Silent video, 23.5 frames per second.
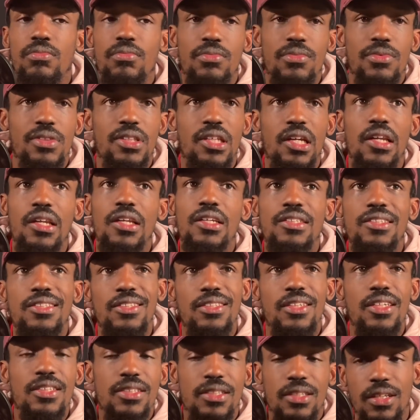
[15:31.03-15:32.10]
The
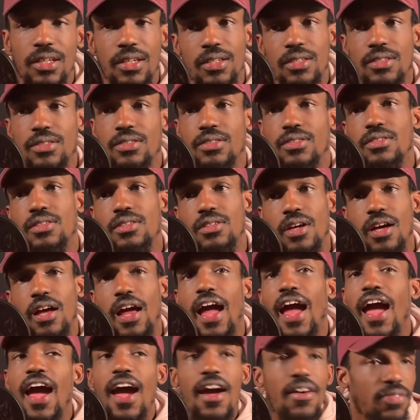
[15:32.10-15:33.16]
logistics
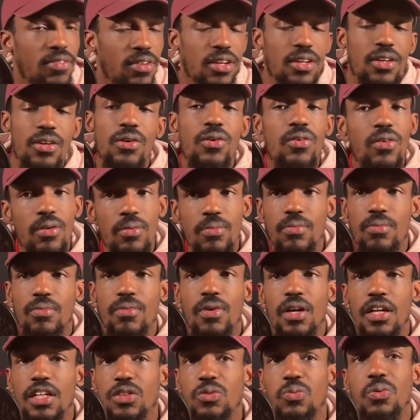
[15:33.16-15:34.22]
after Europe
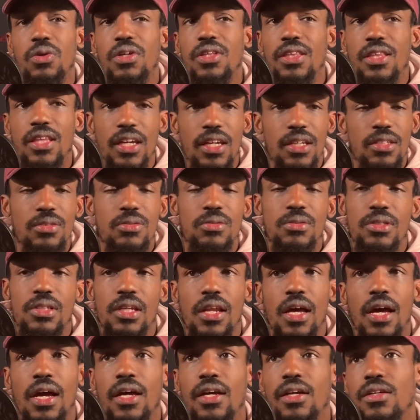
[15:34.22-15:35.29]
is when things was
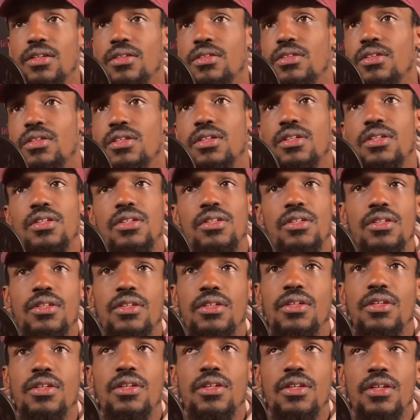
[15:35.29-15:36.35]
like,
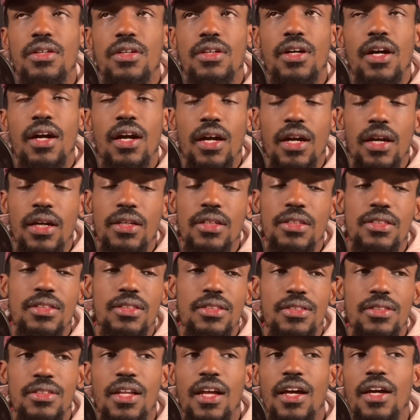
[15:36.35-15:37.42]
all right, this
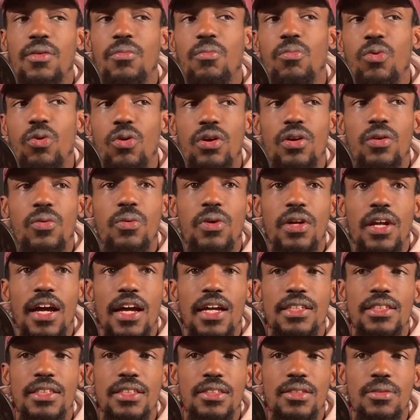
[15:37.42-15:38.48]
is like more than what I
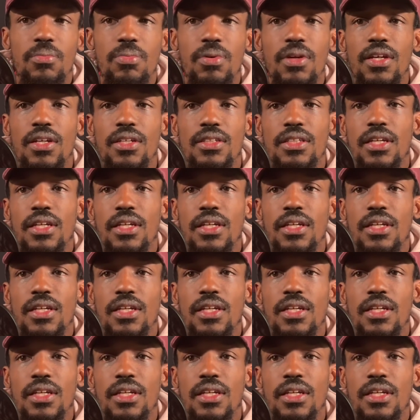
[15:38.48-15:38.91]
anticipated.